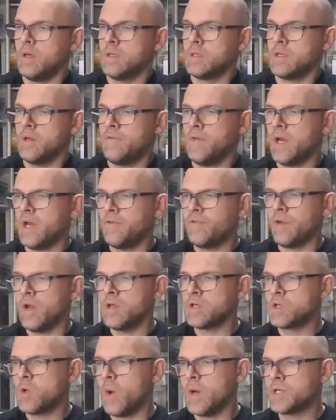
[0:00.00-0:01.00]
So thank you for
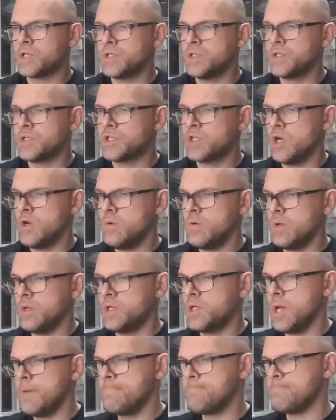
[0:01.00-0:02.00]
those questions, Stu and
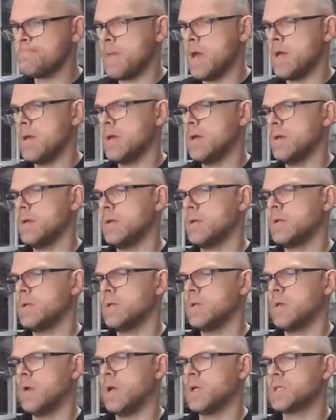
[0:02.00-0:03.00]
Jim.
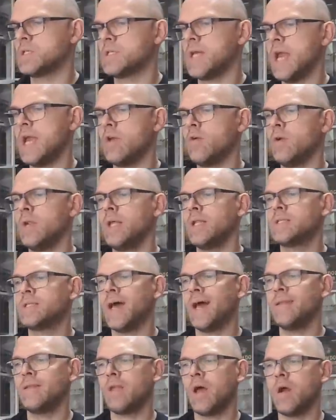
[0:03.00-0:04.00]
Right, Sega or
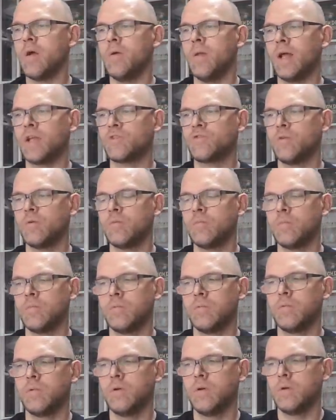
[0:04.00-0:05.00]
Nintendo? That's from...
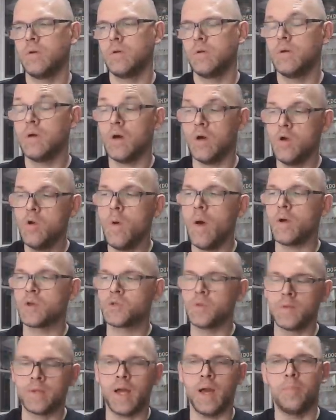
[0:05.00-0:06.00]
who
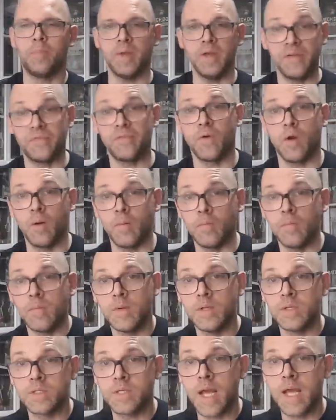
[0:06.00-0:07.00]
else would that be from?
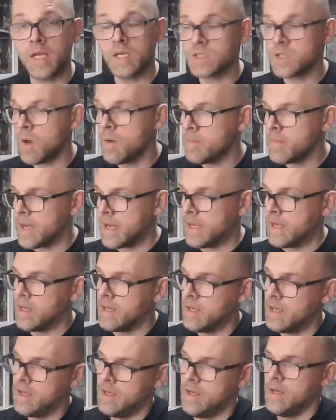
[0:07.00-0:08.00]
Sega Zombie.
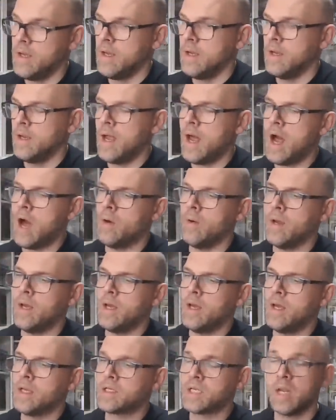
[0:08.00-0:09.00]
Now,
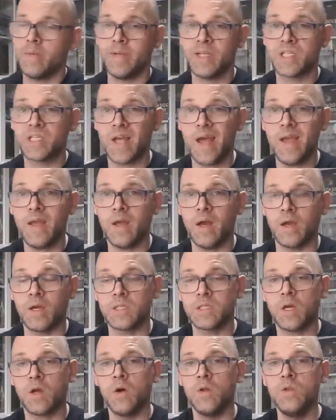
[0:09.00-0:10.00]
it's going to be Sega,
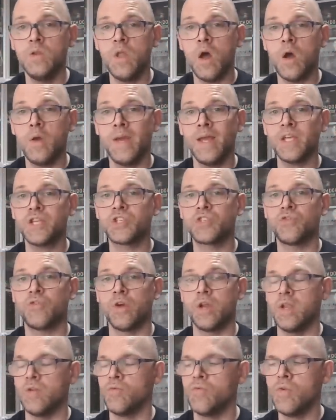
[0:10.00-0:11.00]
because I've got no
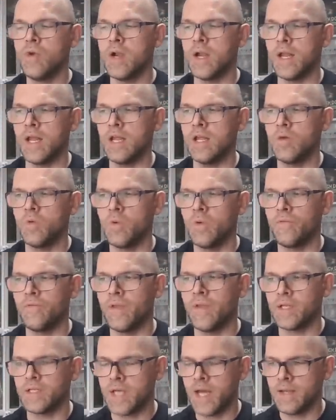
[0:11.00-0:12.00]
history, really, with
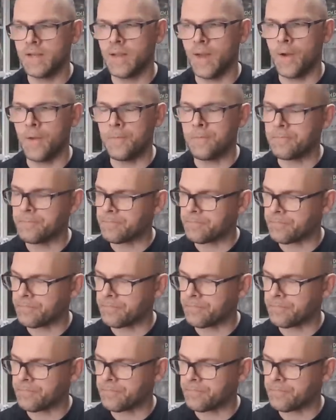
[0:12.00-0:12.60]
Nintendo.